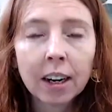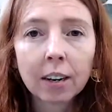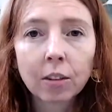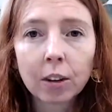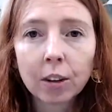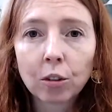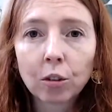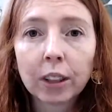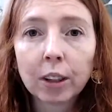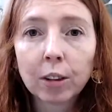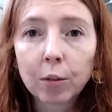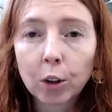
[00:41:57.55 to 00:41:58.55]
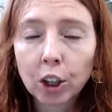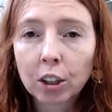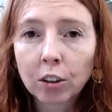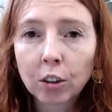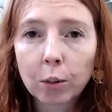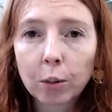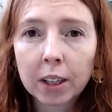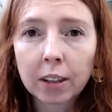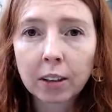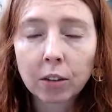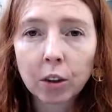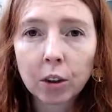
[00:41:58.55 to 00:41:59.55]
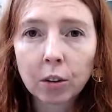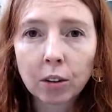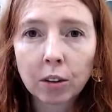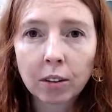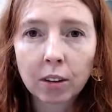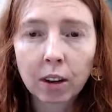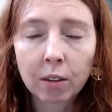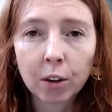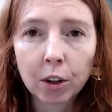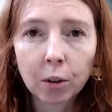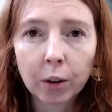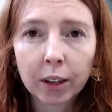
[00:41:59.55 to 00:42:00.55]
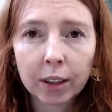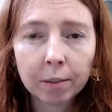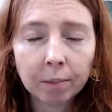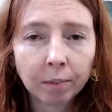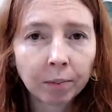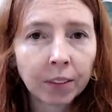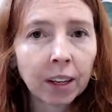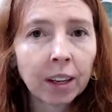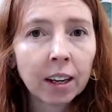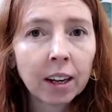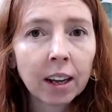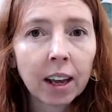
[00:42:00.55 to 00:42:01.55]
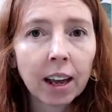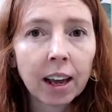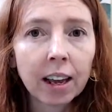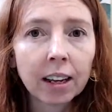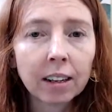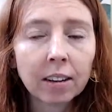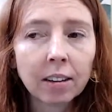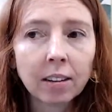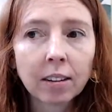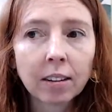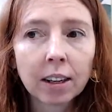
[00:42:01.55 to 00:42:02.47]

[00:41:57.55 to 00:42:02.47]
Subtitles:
And so I was really fortunate 20 years ago to discover yoga. And I